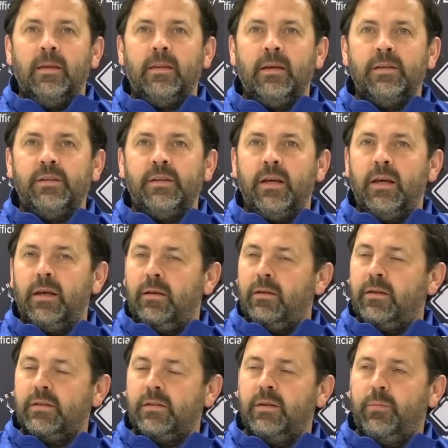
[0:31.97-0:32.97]
It does, yeah.
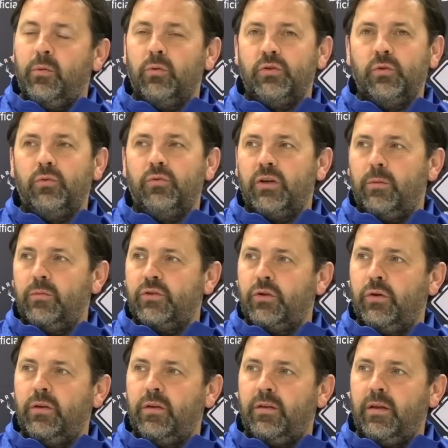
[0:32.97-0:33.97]
Listen, the Portugal trip was
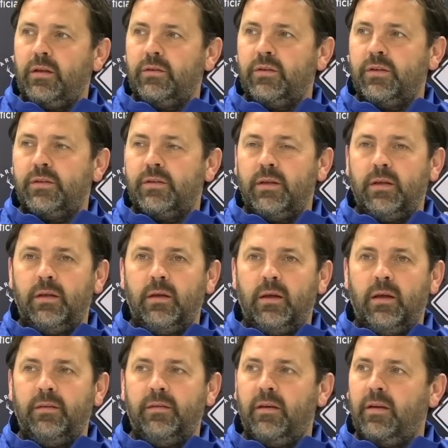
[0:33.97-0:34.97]
good, I think, just to
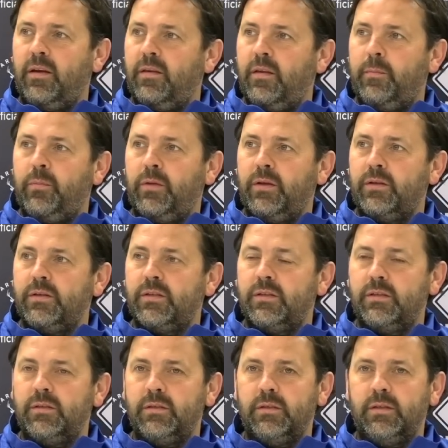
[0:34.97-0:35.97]
integrate the
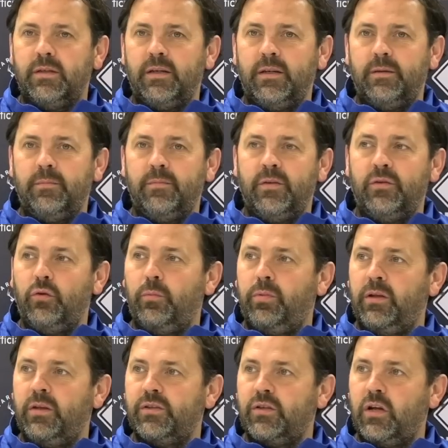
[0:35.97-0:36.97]
players, the new
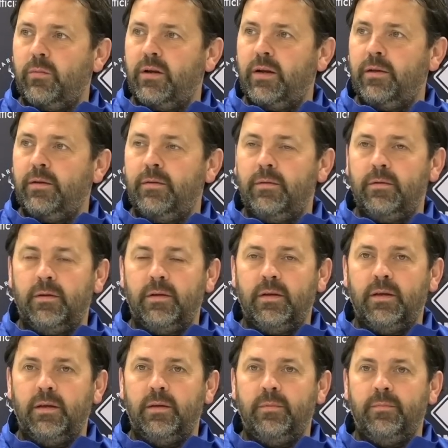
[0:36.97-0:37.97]
players coming
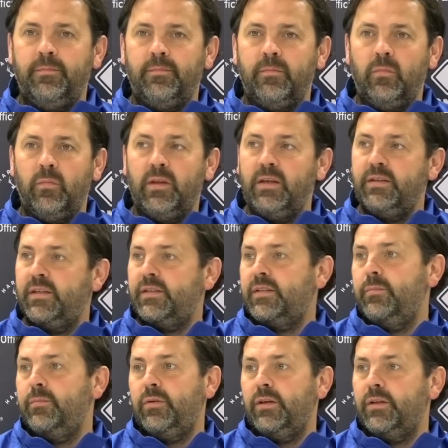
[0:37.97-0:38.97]
in, with the
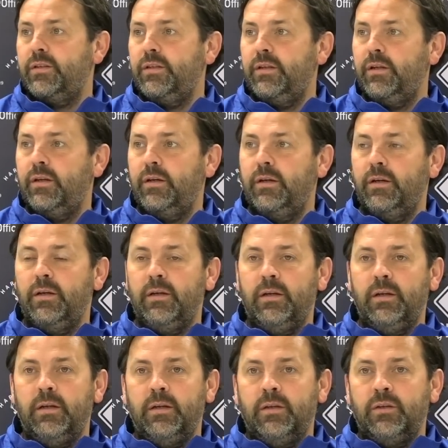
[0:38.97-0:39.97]
existing players here.
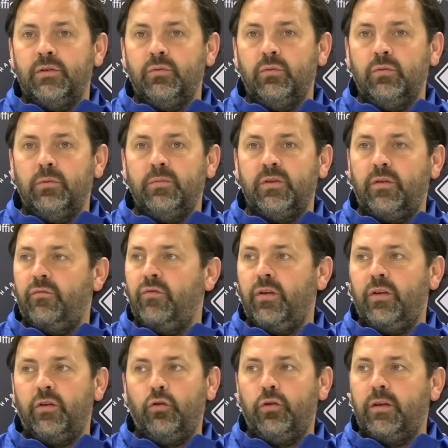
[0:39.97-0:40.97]
So it was a
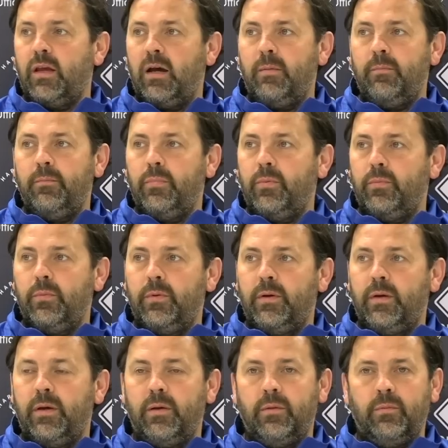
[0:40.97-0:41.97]
really good camp,
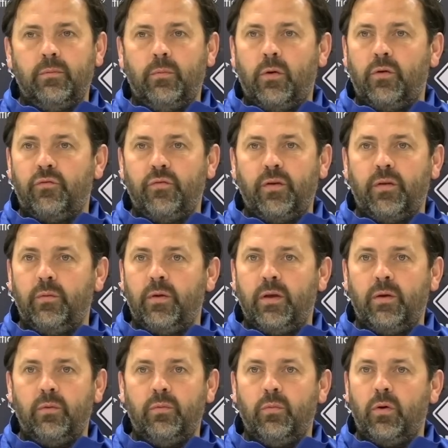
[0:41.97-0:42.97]
worked really
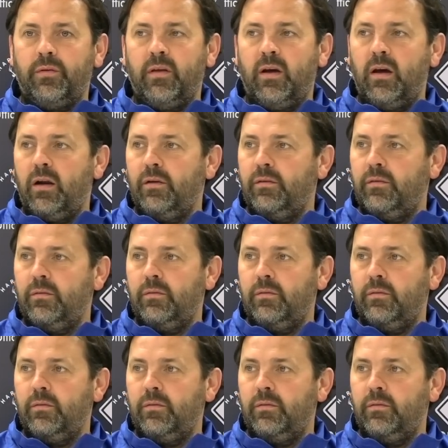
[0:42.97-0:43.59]
well, worked hard.